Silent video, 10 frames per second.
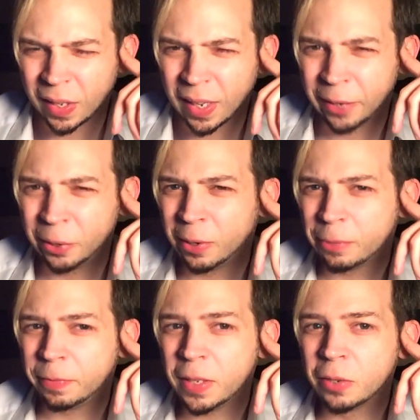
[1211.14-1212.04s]
I don't know how I
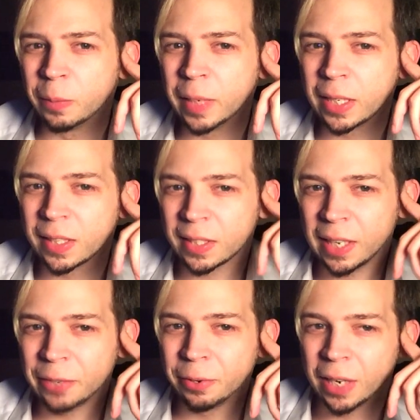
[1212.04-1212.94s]
feel, because in
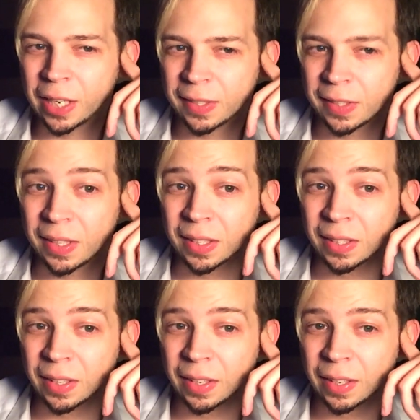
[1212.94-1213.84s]
Etrian Odyssey,
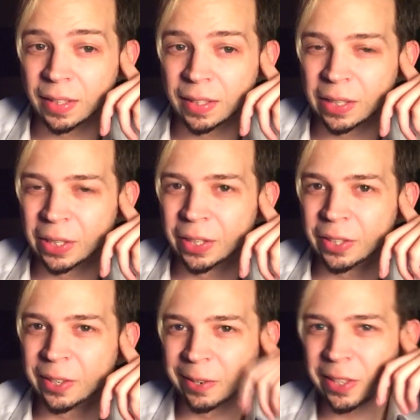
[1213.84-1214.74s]

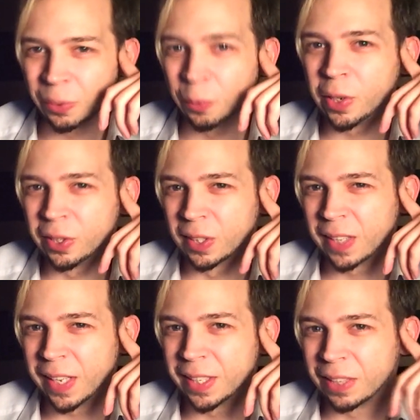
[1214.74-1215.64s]
there is a real
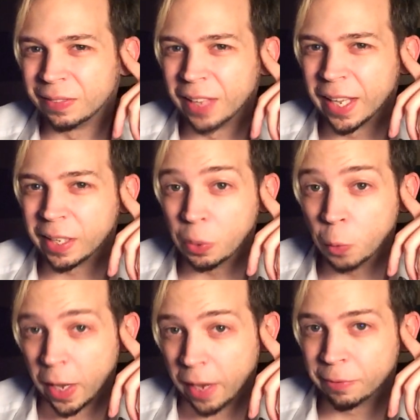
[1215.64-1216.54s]
sense of like you
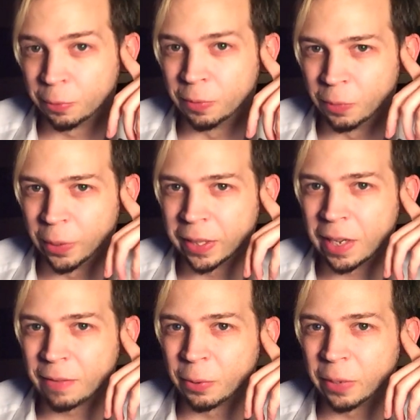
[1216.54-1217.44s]
have to avoid
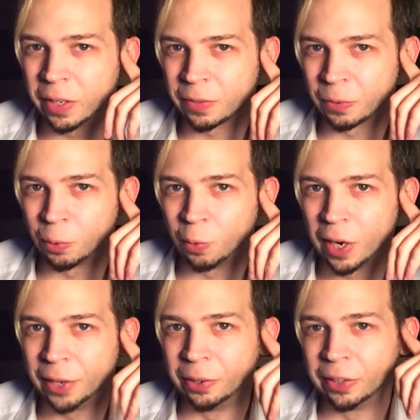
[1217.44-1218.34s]
the FOEs for a
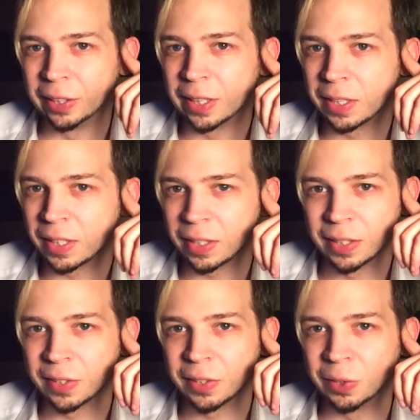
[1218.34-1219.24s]
while at least
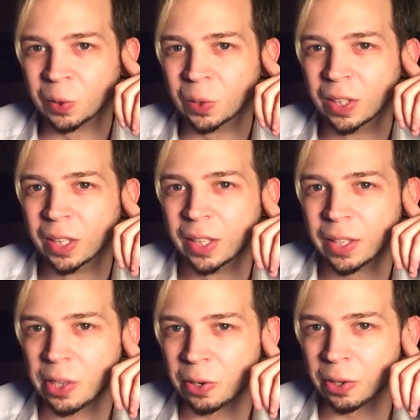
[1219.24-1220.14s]
until
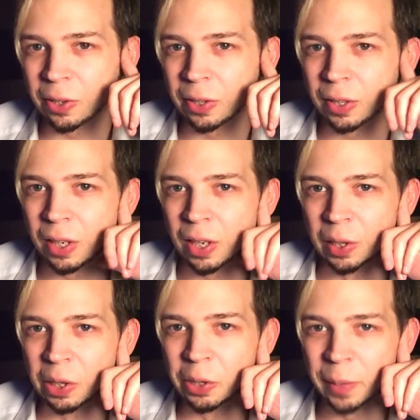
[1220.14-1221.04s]
you're a
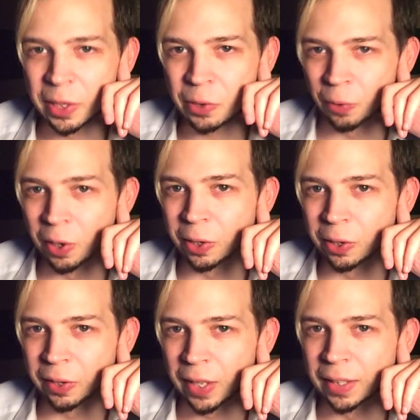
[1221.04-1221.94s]
little bit
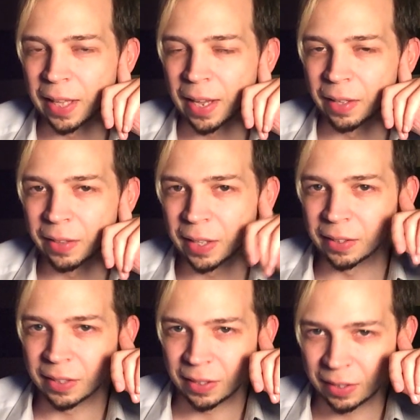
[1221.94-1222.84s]
stronger than that
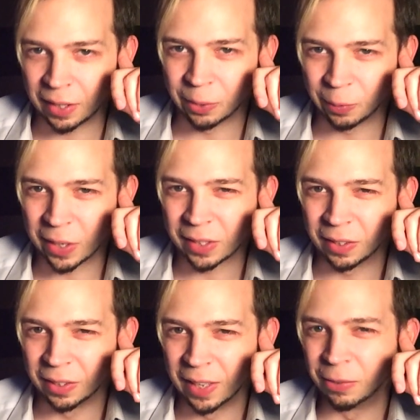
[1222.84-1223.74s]
than the rest
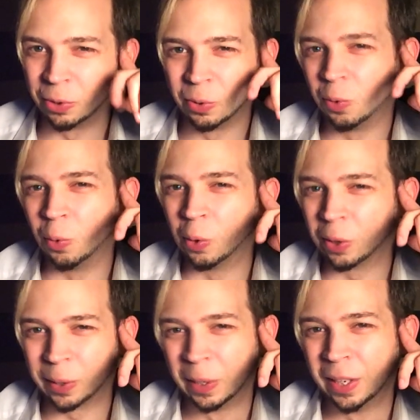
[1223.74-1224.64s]
of the level,
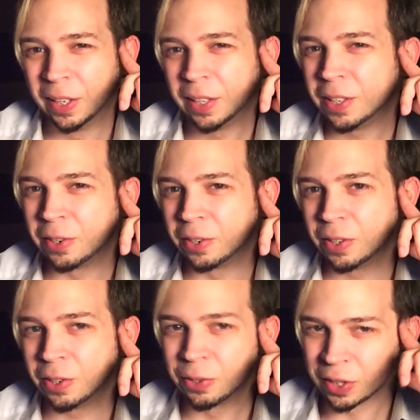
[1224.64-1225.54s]
or
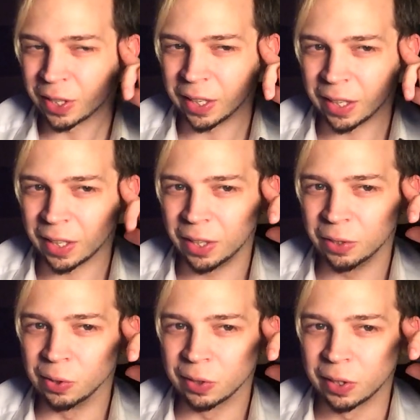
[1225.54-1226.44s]
you're just gonna get
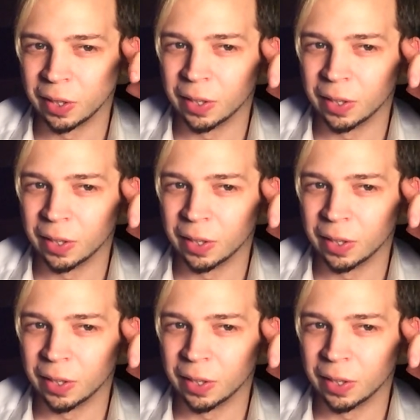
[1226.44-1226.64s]
killed.